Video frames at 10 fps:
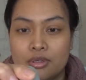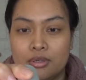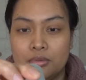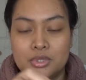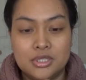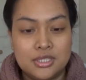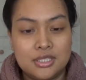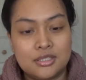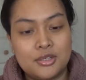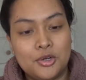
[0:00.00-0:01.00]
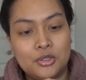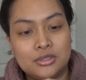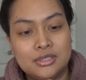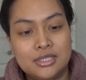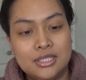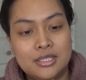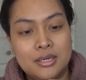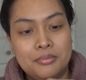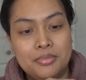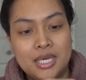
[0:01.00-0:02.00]
what's this called? The
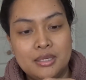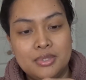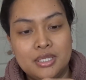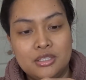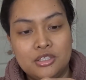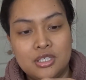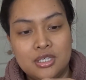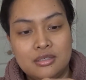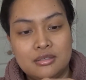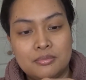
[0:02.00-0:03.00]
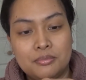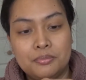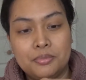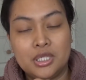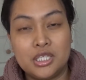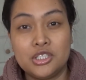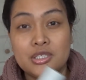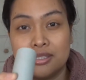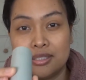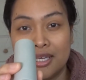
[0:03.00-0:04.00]
Baby Cheeks blush
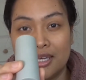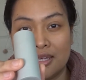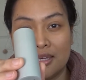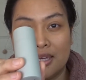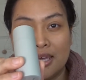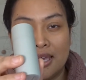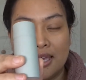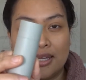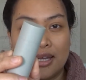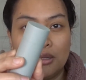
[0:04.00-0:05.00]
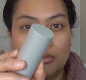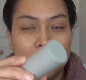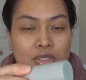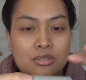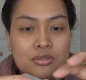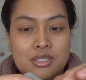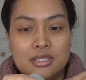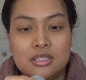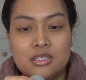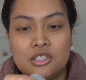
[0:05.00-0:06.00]
stick, and I'll be using
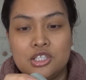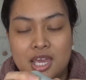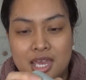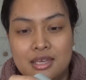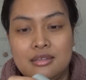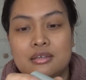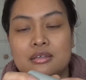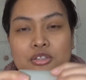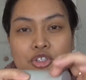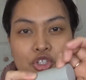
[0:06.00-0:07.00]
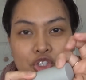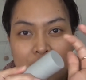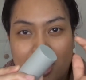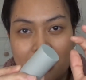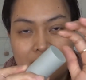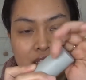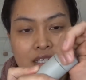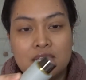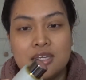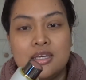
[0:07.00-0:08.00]
the shade Chichette,
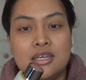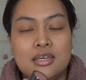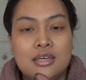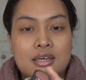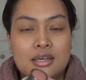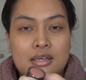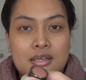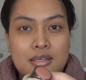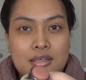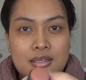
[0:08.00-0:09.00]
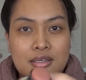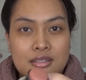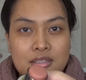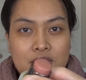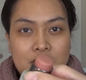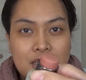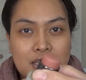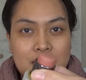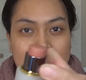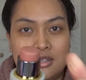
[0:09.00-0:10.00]
and the
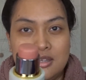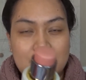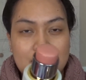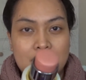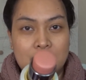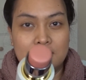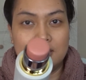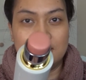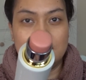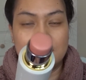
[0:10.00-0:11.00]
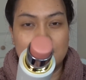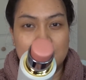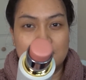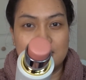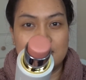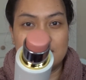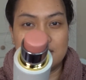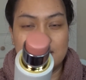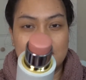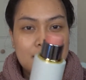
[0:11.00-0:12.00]
shade color is
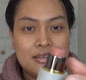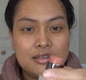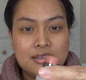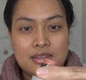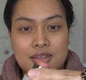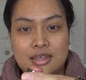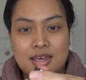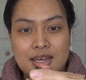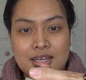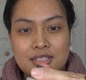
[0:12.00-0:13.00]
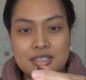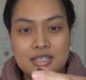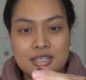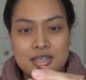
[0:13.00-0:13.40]
like that.